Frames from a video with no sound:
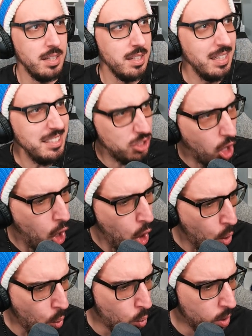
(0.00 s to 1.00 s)
Let's
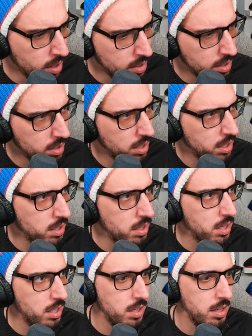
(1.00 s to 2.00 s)
go.
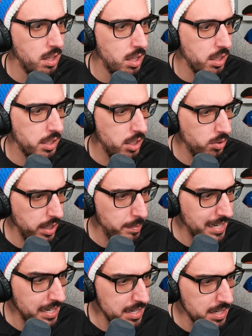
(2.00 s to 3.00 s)
You know what I
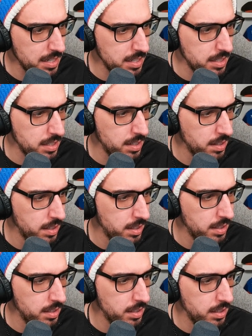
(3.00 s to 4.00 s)
mean?
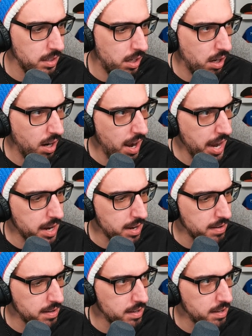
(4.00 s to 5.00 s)
All right.
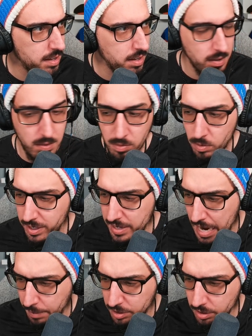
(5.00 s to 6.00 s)
What an
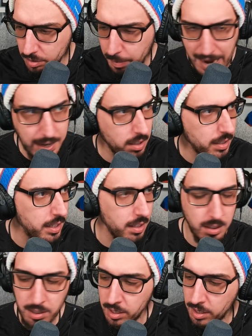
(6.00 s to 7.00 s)
absolute banger here.
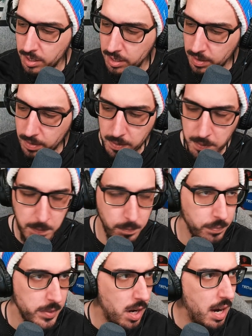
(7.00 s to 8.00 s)

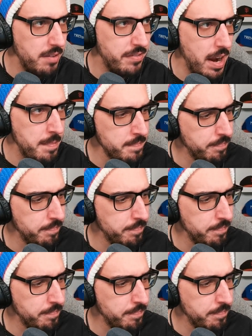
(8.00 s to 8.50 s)
All right, fam.